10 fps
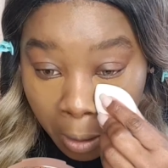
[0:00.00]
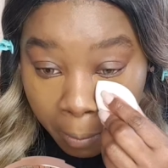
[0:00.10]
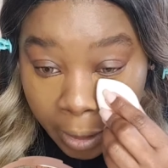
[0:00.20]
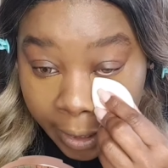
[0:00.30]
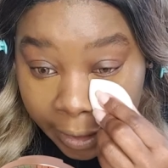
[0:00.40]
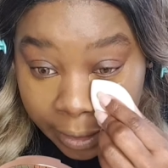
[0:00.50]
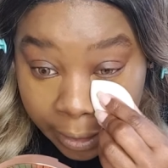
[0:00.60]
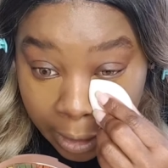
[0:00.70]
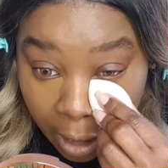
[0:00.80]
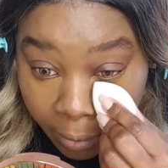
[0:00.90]
But let's
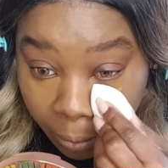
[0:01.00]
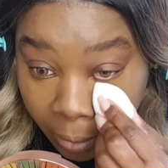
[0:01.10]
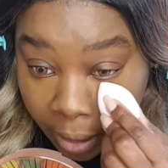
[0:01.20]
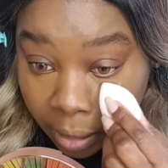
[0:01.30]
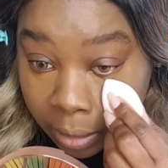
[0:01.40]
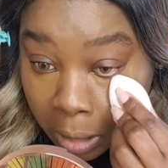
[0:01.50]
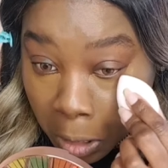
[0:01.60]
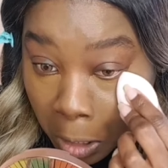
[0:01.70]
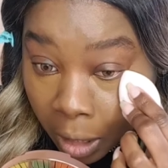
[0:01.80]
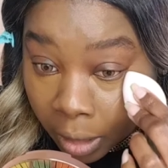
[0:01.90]
see how it works.
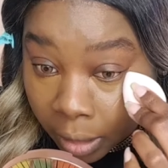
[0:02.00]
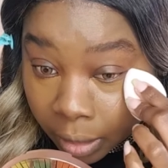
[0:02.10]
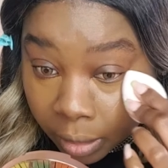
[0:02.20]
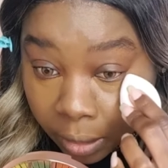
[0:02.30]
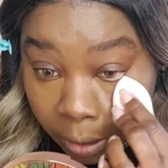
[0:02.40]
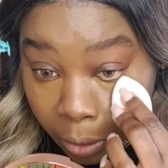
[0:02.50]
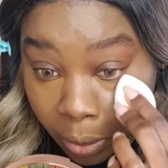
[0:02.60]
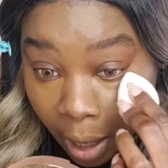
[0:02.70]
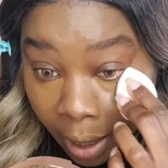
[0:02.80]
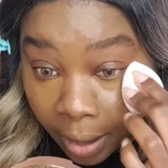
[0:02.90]

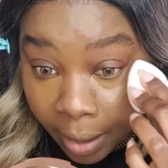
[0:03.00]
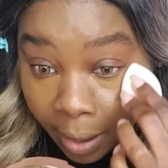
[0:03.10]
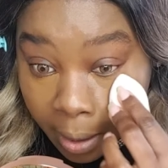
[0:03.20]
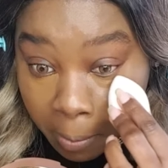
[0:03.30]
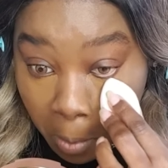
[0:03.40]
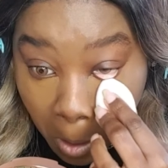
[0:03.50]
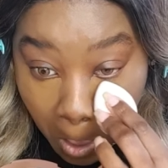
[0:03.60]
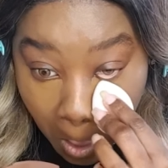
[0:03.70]
So I am